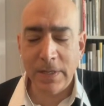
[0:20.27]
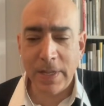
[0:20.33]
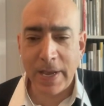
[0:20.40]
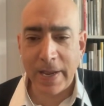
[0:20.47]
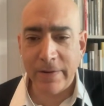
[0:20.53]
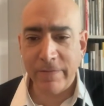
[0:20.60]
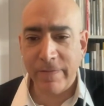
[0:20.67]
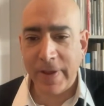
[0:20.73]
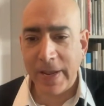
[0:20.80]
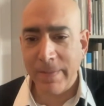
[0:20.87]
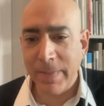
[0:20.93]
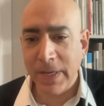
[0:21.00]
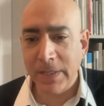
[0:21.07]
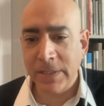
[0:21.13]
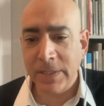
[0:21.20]
that
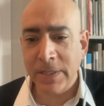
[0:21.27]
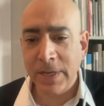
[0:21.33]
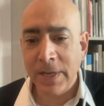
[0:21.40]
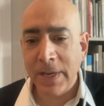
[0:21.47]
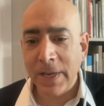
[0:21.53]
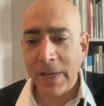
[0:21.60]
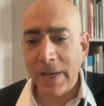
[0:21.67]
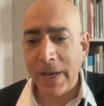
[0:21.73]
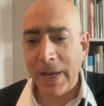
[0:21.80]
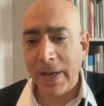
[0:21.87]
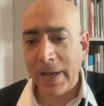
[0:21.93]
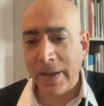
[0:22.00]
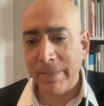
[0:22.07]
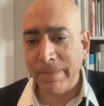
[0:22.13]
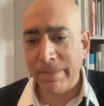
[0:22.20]
famous
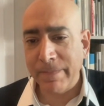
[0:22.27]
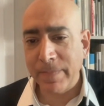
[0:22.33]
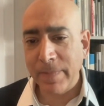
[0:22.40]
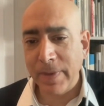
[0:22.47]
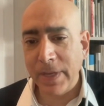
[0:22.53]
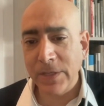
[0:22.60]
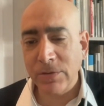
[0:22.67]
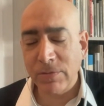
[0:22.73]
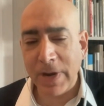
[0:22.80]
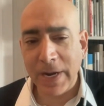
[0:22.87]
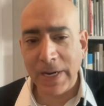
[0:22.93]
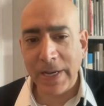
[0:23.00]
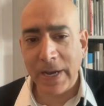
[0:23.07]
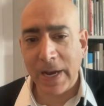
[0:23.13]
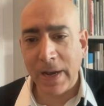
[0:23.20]

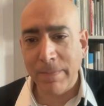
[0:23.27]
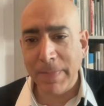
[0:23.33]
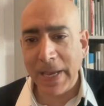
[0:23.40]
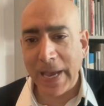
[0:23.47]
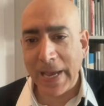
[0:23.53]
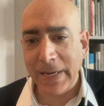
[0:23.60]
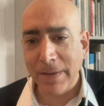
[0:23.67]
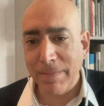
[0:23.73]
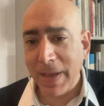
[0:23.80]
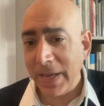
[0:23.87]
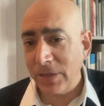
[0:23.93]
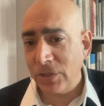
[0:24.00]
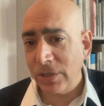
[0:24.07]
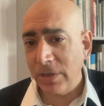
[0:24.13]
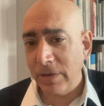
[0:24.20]
Israeli army
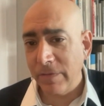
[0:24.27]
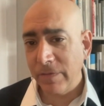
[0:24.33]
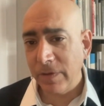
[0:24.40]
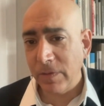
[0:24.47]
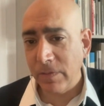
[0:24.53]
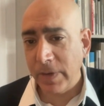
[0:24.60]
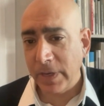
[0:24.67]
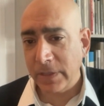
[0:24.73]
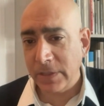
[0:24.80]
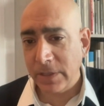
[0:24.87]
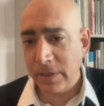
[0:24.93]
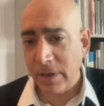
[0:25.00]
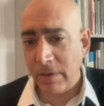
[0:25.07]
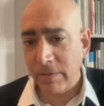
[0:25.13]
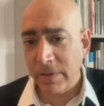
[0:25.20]
animation a few weeks
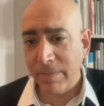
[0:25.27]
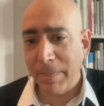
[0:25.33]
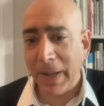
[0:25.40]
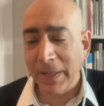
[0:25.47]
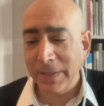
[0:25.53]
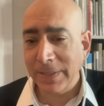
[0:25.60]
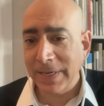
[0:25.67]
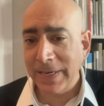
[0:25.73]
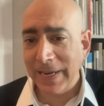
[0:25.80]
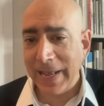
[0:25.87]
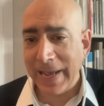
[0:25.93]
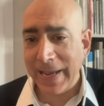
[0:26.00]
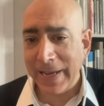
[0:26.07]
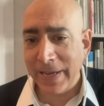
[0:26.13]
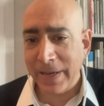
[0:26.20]
ago, the
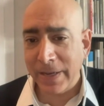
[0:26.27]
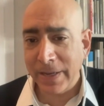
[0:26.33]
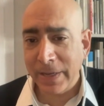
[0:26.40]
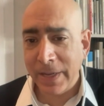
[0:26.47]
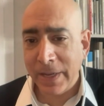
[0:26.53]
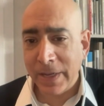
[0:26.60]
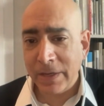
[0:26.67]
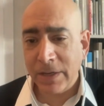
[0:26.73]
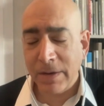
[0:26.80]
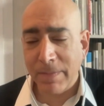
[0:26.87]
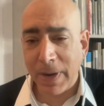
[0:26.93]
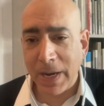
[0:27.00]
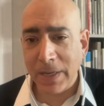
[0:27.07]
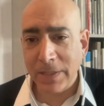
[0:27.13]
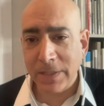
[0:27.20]
multi-layer
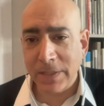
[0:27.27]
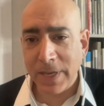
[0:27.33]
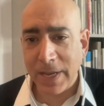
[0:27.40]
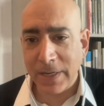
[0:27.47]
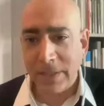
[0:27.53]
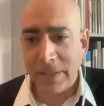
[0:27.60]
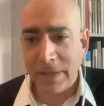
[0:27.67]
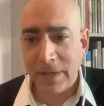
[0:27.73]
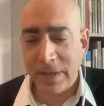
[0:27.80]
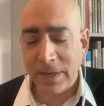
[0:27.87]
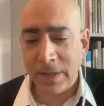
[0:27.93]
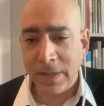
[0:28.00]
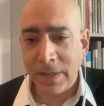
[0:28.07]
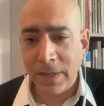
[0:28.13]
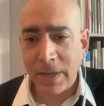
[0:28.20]
command center
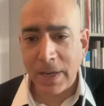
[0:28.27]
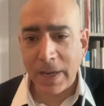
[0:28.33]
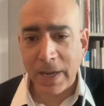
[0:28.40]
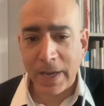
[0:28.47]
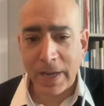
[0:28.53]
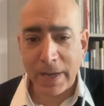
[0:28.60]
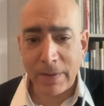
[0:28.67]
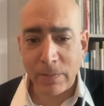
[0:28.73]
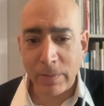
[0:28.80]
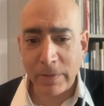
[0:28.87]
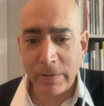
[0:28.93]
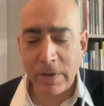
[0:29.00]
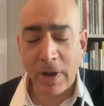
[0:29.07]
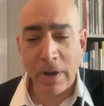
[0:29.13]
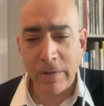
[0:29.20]

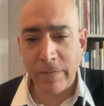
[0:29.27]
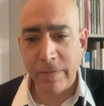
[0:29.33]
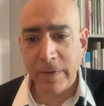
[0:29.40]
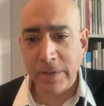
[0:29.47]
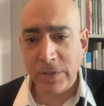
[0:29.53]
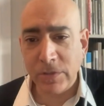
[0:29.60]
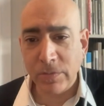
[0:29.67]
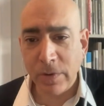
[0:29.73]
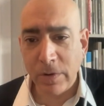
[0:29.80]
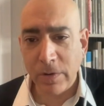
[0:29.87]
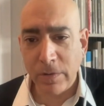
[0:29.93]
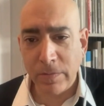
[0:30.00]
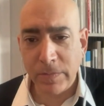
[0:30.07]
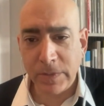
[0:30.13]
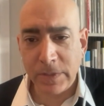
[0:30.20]
with conference
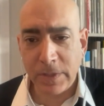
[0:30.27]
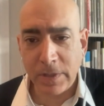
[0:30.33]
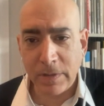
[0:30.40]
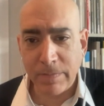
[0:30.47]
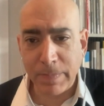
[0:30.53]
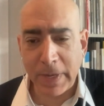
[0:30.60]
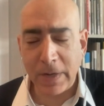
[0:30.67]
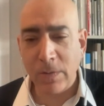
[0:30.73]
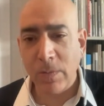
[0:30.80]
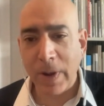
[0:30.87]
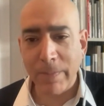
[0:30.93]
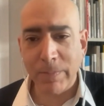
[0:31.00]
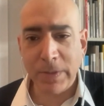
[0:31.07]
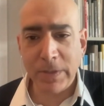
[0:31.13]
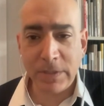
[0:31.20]
rooms and big
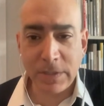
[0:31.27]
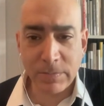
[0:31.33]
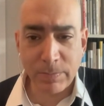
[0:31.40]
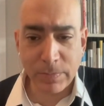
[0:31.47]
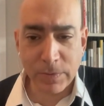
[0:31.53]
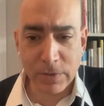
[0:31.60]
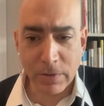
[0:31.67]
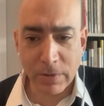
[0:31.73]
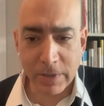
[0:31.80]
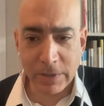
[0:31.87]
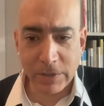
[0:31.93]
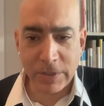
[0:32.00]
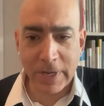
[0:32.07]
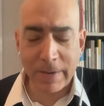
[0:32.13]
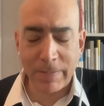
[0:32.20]
weapons
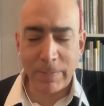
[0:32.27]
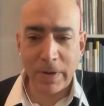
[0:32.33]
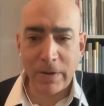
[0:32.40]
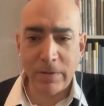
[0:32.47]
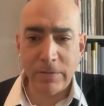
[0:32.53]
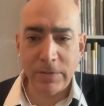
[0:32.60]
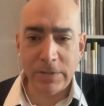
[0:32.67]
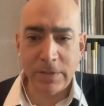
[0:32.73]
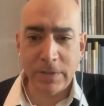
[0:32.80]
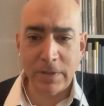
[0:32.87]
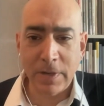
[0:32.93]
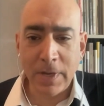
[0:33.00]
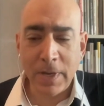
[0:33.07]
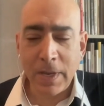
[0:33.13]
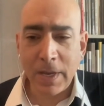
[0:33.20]
storage depots
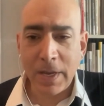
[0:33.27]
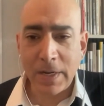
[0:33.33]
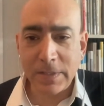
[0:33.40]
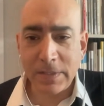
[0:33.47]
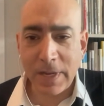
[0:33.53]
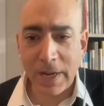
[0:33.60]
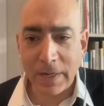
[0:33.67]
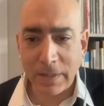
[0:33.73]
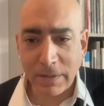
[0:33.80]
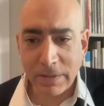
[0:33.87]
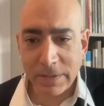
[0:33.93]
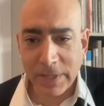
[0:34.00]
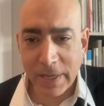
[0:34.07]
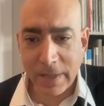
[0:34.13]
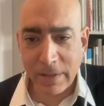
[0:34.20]
and tunnels
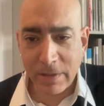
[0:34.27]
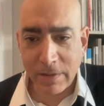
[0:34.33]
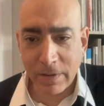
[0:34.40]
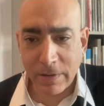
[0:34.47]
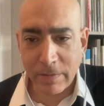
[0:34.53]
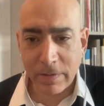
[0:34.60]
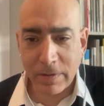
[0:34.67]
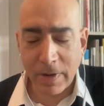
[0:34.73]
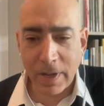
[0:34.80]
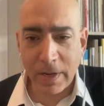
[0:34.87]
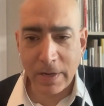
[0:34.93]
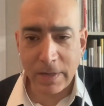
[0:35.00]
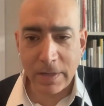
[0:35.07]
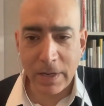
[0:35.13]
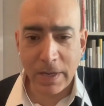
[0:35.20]
hither
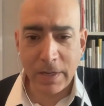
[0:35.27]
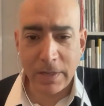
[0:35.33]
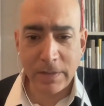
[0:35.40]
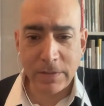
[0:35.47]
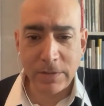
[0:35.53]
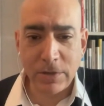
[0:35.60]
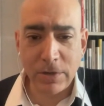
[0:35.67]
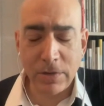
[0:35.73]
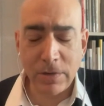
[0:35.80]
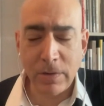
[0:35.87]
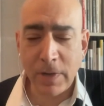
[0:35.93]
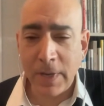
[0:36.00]
and to,